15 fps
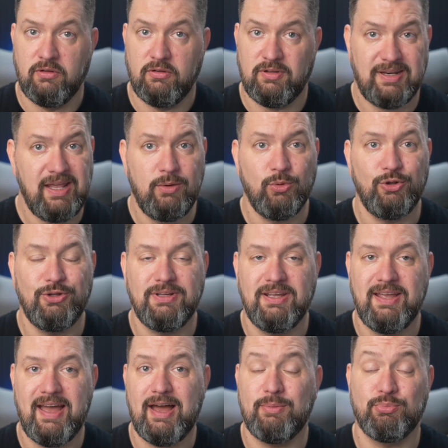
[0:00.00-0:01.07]
Today we're looking
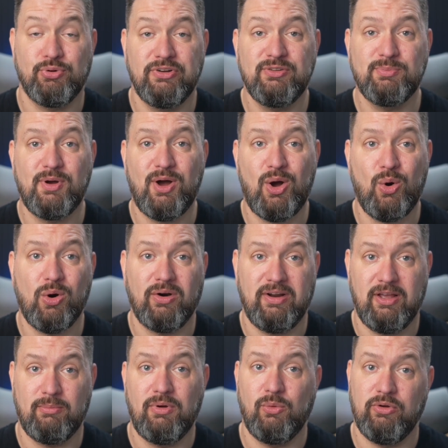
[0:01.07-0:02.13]
at Prisma
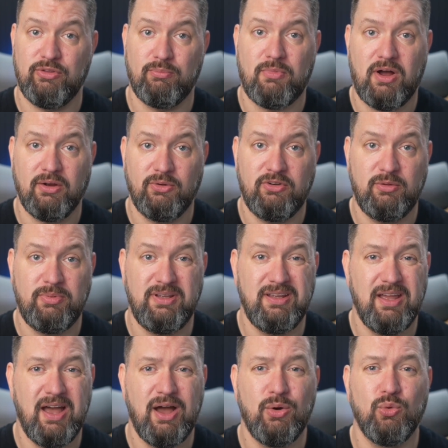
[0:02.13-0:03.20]
ORM with MongoDB,
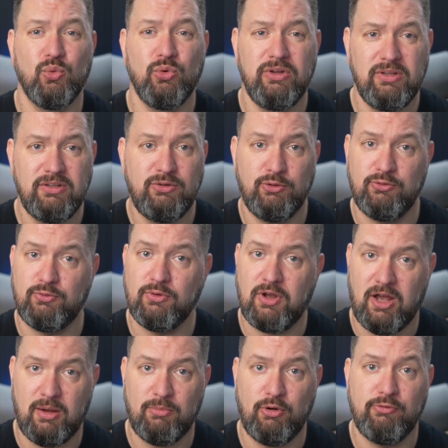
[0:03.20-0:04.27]
a really useful
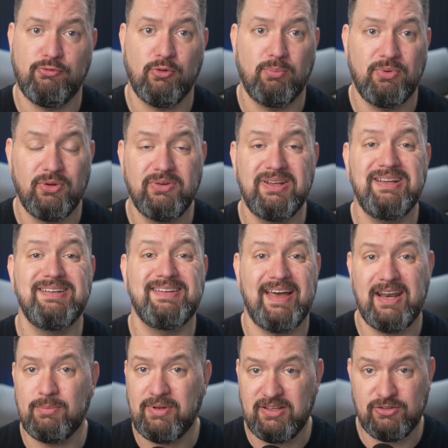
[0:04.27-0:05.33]
combo for building
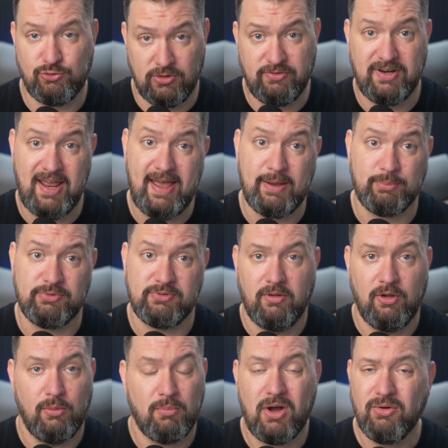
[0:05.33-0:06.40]
database-driven apps.
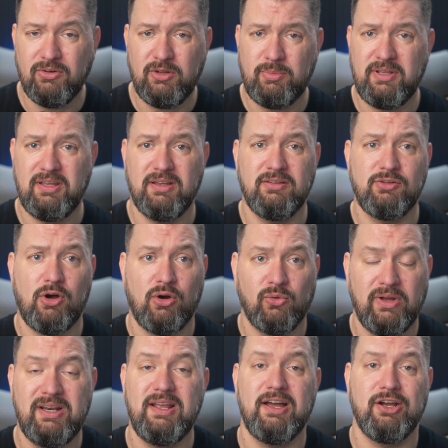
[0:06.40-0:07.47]
MongoDB is
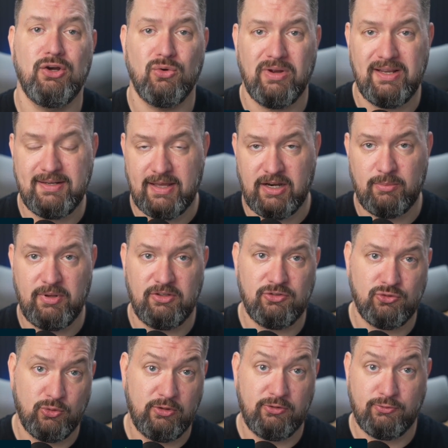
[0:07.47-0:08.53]
already a great database
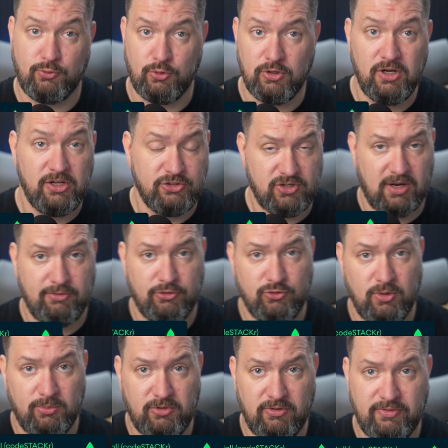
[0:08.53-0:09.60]
choice for
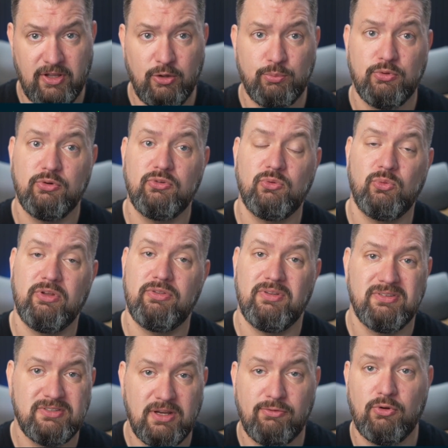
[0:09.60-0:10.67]
JavaScript developers with
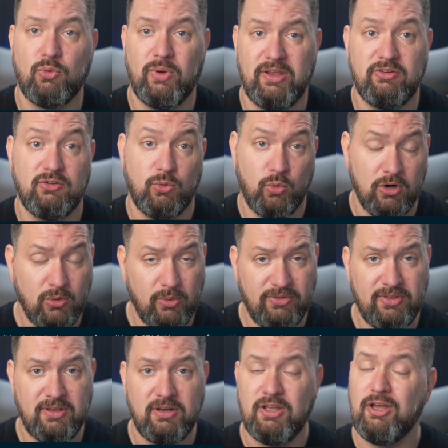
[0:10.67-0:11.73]
several ways to work with
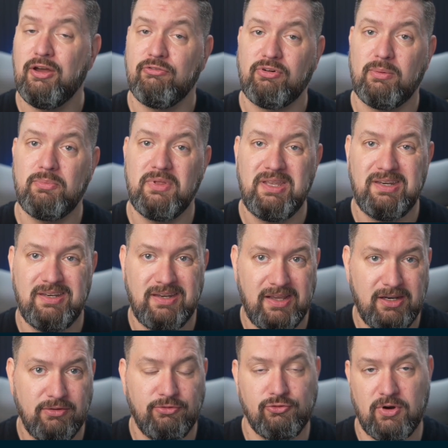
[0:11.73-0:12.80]
it, from the
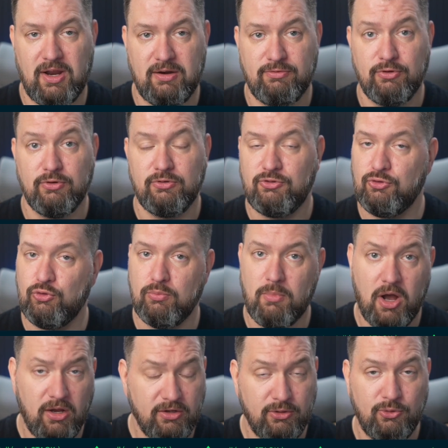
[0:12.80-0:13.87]
native driver to
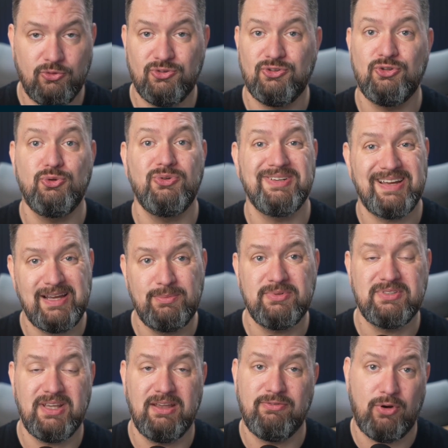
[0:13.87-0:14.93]
Mongoose to
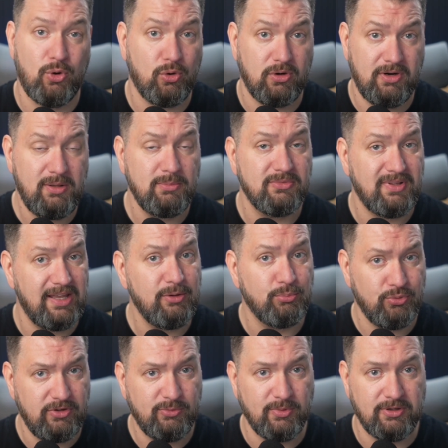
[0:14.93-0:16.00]
type-safe ORMs like
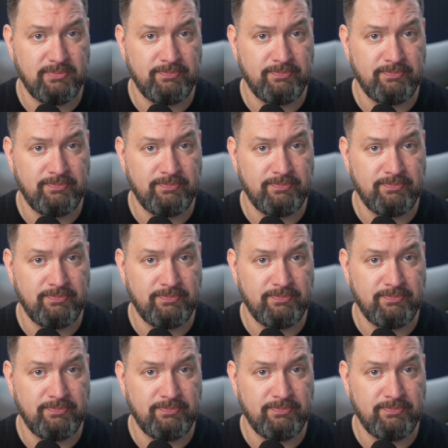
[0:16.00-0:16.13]
Prisma.